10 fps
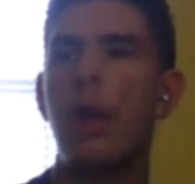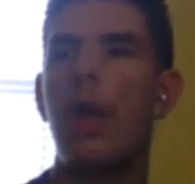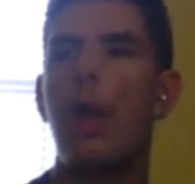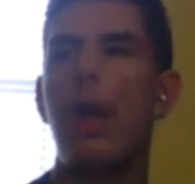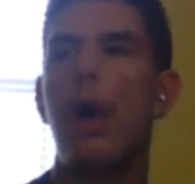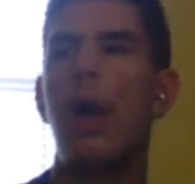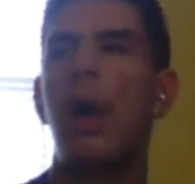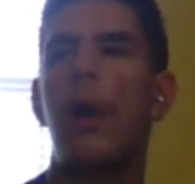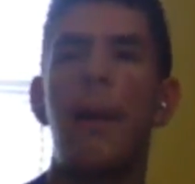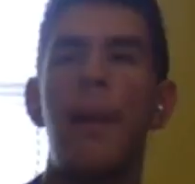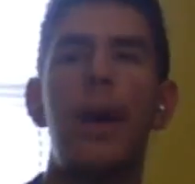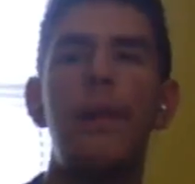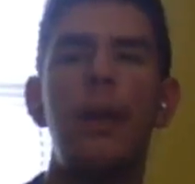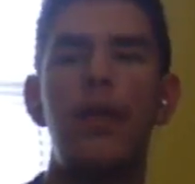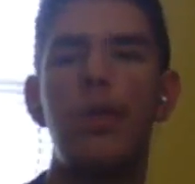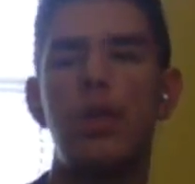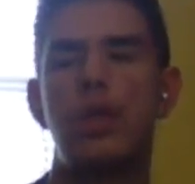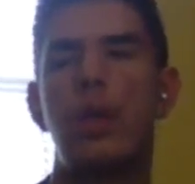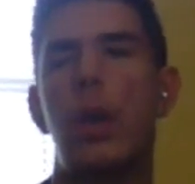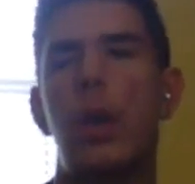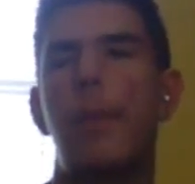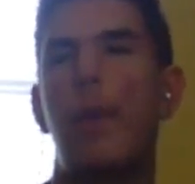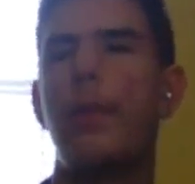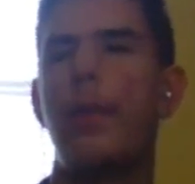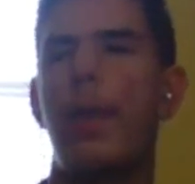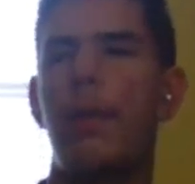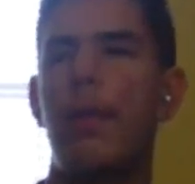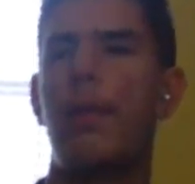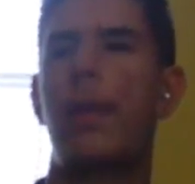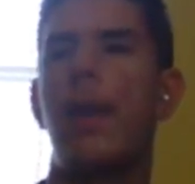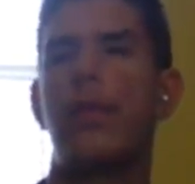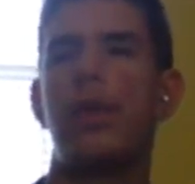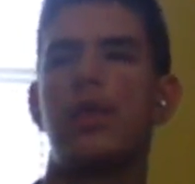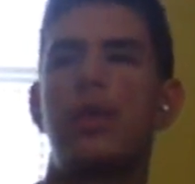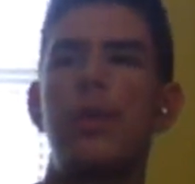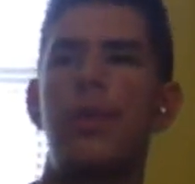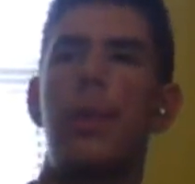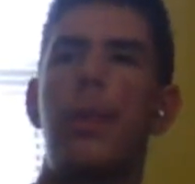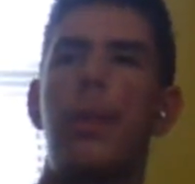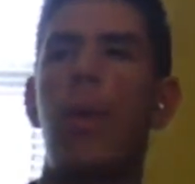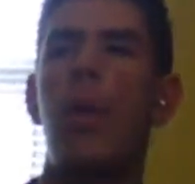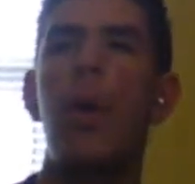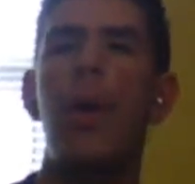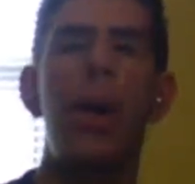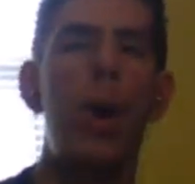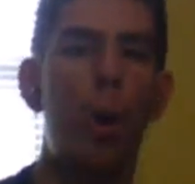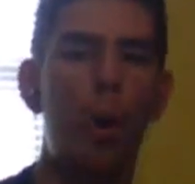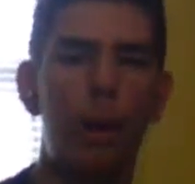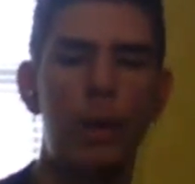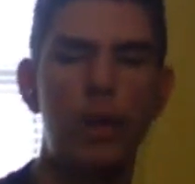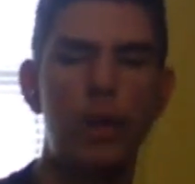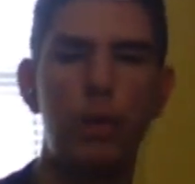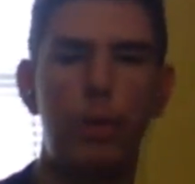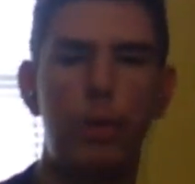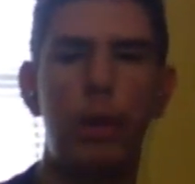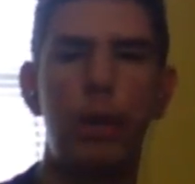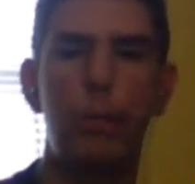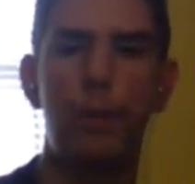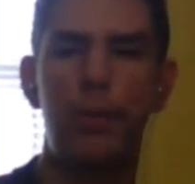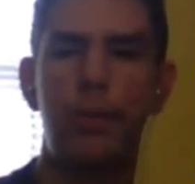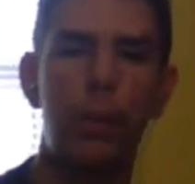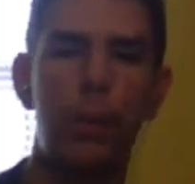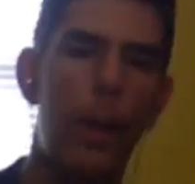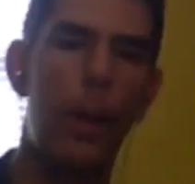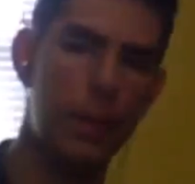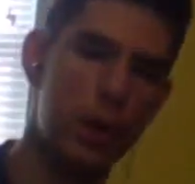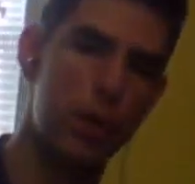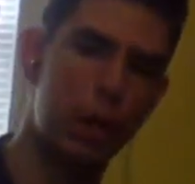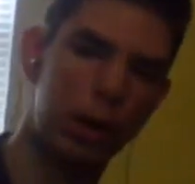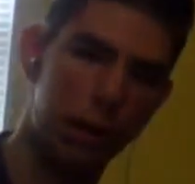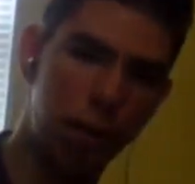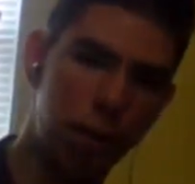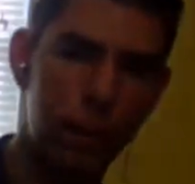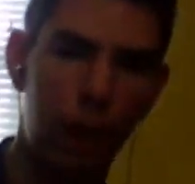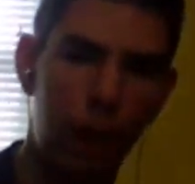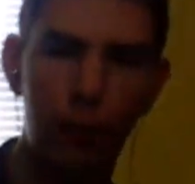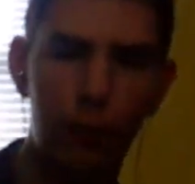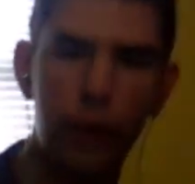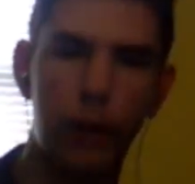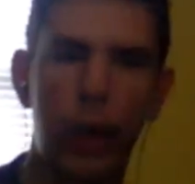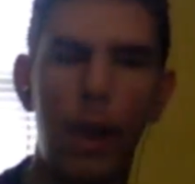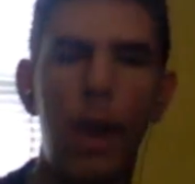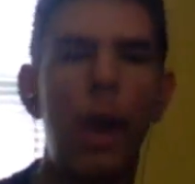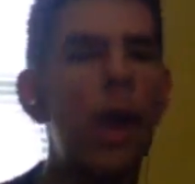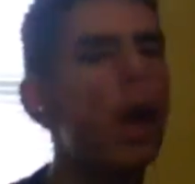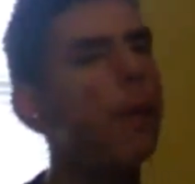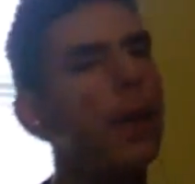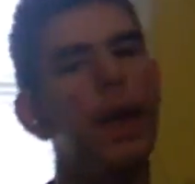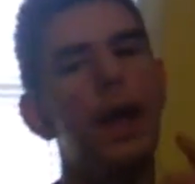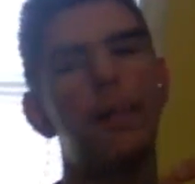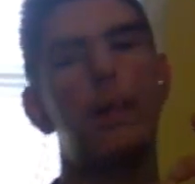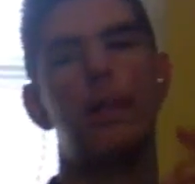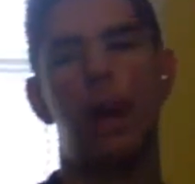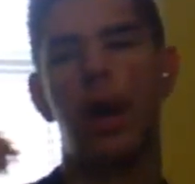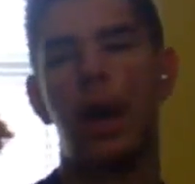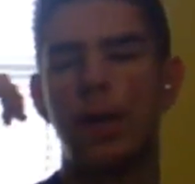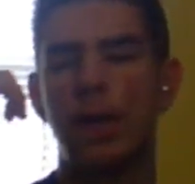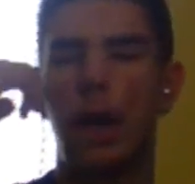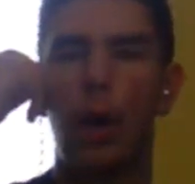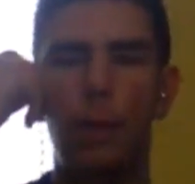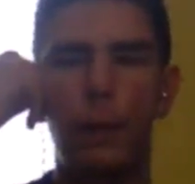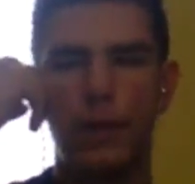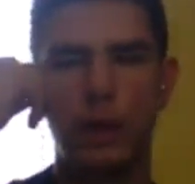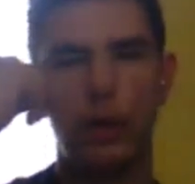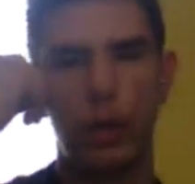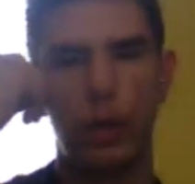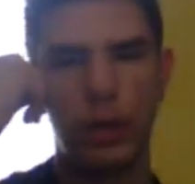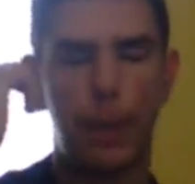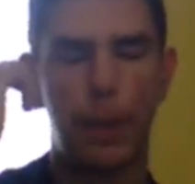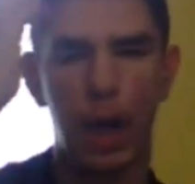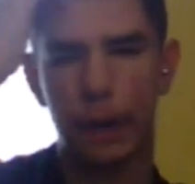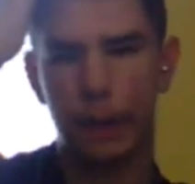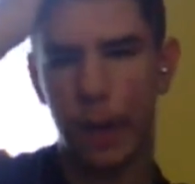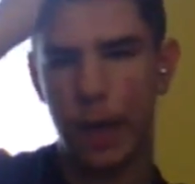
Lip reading: I might even do this show on Monday right after the Super Bowl, or I might just do a pre-bowl episode, or, I'll figure it out. But anyways, guys, I hope you guys enjoy this podcast.